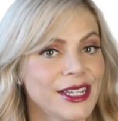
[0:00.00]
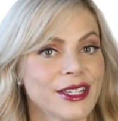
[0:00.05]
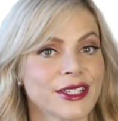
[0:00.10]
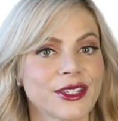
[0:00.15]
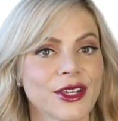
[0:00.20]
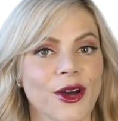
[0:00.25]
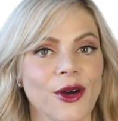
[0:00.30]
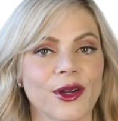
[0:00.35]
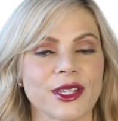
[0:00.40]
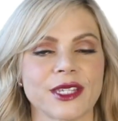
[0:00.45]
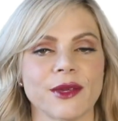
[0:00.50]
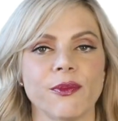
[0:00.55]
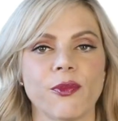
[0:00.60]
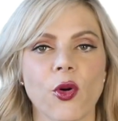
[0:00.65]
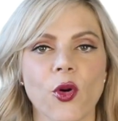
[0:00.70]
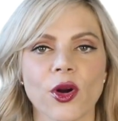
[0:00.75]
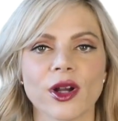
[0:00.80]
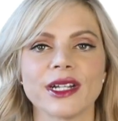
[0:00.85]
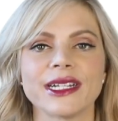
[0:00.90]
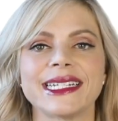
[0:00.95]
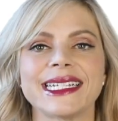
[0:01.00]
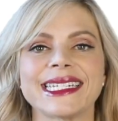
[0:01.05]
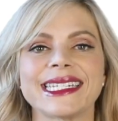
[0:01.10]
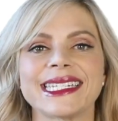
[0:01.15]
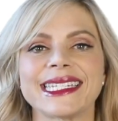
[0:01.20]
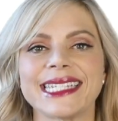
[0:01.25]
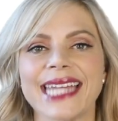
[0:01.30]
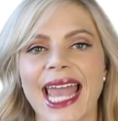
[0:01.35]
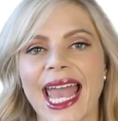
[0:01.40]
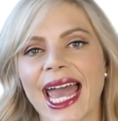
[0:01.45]
So it's important to
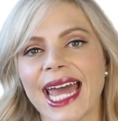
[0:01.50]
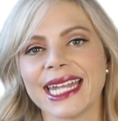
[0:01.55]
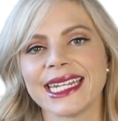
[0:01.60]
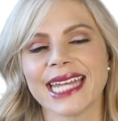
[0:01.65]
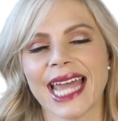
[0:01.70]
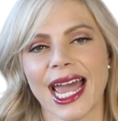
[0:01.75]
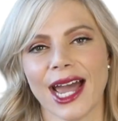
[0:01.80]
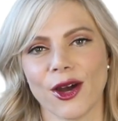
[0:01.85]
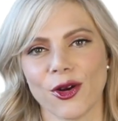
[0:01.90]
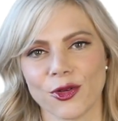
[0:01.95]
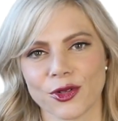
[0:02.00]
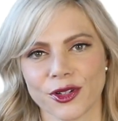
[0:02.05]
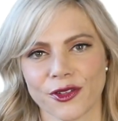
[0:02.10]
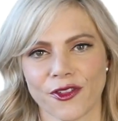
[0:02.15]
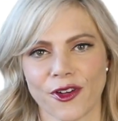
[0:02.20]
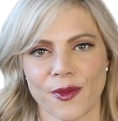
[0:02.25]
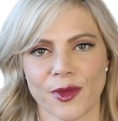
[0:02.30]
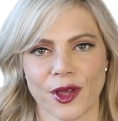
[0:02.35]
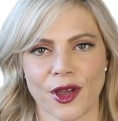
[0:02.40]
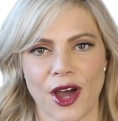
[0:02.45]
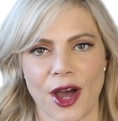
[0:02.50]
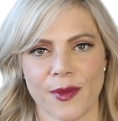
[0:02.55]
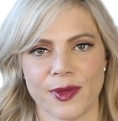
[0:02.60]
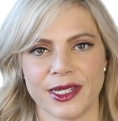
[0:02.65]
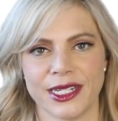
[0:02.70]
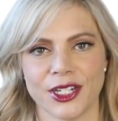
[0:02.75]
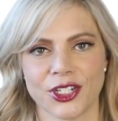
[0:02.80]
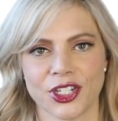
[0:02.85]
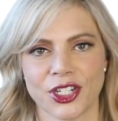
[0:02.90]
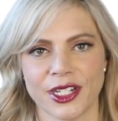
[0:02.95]
stand out from the
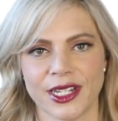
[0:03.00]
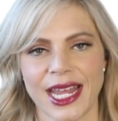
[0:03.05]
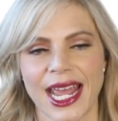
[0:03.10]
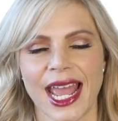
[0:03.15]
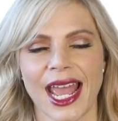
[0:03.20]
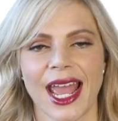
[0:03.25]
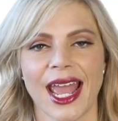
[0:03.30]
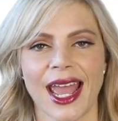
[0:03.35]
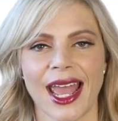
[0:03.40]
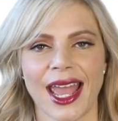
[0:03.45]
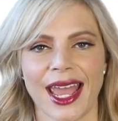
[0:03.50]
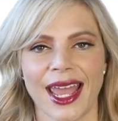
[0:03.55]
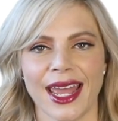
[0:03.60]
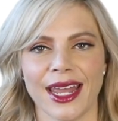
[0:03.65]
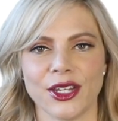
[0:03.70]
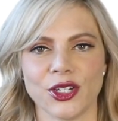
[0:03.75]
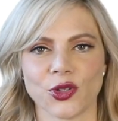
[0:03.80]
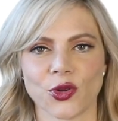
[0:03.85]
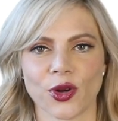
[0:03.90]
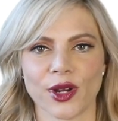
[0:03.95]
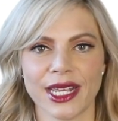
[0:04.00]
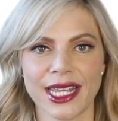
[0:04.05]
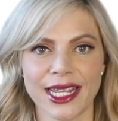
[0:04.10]
competition, and your